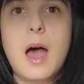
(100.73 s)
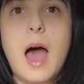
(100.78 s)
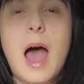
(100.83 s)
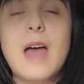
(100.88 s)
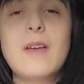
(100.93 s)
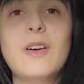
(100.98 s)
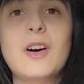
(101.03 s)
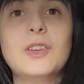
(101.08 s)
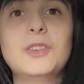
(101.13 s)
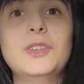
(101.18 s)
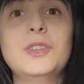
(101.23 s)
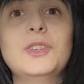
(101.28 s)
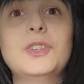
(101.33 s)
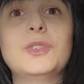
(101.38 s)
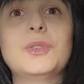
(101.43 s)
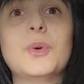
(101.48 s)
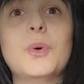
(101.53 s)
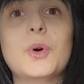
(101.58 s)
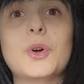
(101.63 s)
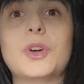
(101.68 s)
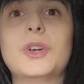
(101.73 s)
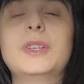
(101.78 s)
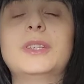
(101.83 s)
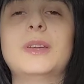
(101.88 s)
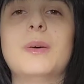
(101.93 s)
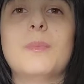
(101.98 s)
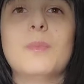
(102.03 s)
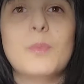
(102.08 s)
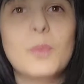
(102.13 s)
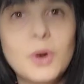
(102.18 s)
I also just ordered
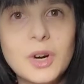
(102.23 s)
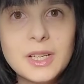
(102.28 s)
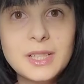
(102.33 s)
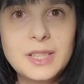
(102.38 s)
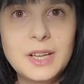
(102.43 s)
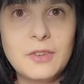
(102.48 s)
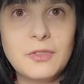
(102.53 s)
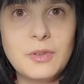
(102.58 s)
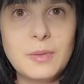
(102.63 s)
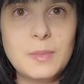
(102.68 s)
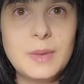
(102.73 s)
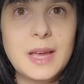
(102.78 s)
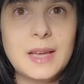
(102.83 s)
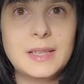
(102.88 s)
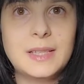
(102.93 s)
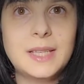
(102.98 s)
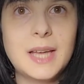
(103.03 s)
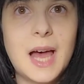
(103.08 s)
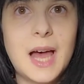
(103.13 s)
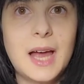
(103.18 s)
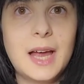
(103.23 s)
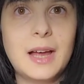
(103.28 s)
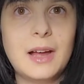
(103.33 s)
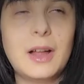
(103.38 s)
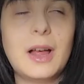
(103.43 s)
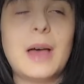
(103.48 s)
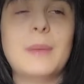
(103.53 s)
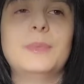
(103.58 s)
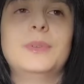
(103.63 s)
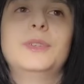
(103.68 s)
some more stuff from
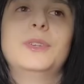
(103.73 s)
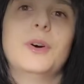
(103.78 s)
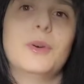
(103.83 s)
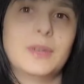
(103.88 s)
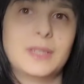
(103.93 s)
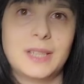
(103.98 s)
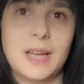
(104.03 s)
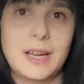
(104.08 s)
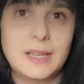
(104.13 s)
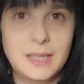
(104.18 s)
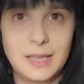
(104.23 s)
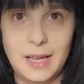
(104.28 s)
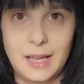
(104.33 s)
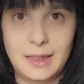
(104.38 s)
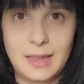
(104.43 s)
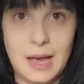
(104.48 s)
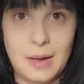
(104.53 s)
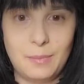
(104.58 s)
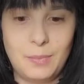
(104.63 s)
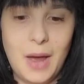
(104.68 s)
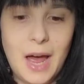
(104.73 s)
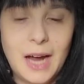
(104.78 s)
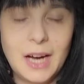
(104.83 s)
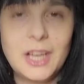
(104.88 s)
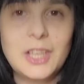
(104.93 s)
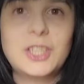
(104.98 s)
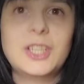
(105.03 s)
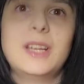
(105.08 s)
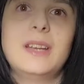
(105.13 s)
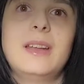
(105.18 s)
YesStyle. I'm so excited to get that
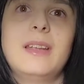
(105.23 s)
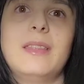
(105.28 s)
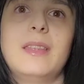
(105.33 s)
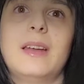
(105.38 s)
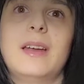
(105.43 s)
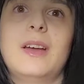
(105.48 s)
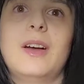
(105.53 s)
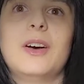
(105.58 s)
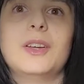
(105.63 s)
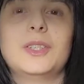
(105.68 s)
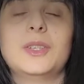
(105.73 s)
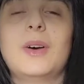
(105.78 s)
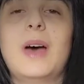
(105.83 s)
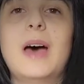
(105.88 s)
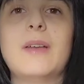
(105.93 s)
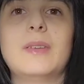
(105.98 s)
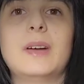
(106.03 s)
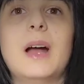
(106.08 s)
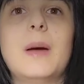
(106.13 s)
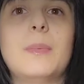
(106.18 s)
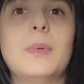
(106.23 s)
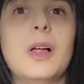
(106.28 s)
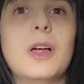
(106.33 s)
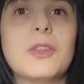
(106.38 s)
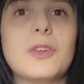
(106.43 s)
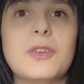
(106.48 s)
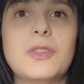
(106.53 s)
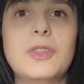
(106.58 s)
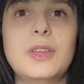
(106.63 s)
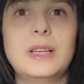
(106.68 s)
package in. And then I also have a couple
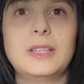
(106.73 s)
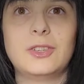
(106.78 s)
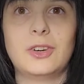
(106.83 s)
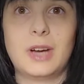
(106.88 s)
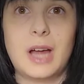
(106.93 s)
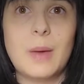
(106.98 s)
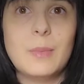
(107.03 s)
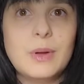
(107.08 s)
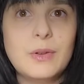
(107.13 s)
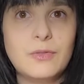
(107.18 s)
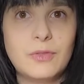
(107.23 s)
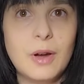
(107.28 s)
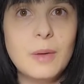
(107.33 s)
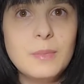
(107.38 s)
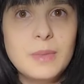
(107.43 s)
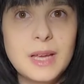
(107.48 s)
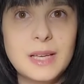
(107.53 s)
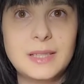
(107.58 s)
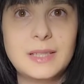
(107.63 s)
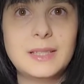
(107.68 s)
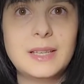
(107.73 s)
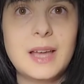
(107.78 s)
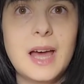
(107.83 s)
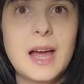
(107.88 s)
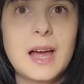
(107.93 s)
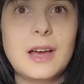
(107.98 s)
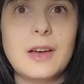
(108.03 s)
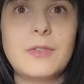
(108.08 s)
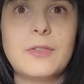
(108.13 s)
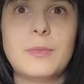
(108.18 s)
other things that are coming from
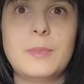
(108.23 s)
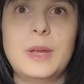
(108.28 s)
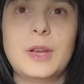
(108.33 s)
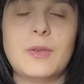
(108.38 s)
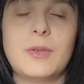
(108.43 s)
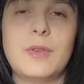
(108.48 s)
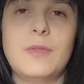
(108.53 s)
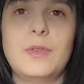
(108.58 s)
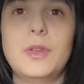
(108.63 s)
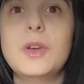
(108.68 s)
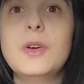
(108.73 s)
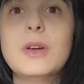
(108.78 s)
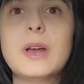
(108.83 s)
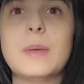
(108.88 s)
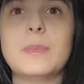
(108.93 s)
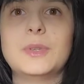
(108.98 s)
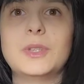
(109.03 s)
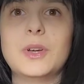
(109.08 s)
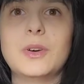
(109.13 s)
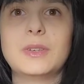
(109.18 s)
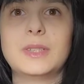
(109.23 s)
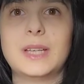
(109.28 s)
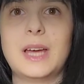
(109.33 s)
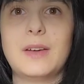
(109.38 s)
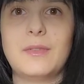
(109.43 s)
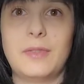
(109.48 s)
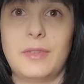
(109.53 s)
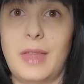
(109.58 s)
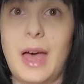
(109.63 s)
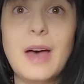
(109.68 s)
YesStyle for me to review. And I'm so
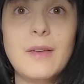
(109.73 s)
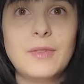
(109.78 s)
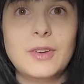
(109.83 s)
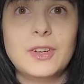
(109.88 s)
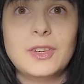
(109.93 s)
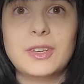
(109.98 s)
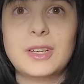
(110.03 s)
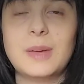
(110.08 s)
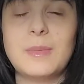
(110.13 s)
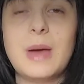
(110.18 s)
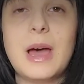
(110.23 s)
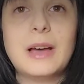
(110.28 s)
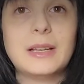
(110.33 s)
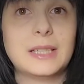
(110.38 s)
excited for that video to come out.